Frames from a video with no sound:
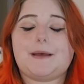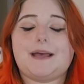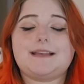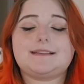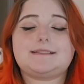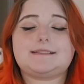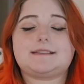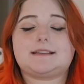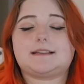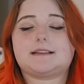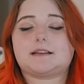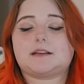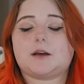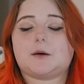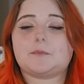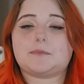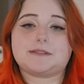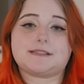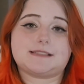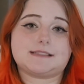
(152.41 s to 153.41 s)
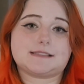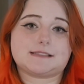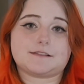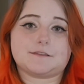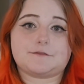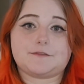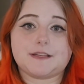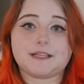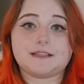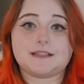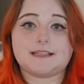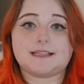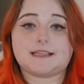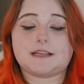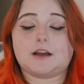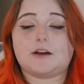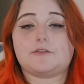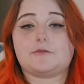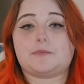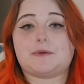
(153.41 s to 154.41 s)
best encompasses the
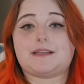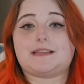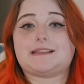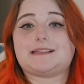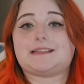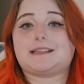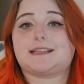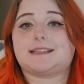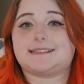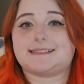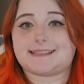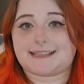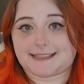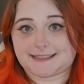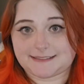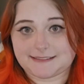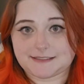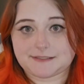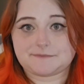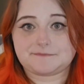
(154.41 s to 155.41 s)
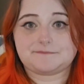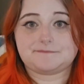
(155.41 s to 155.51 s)
feeling of being content.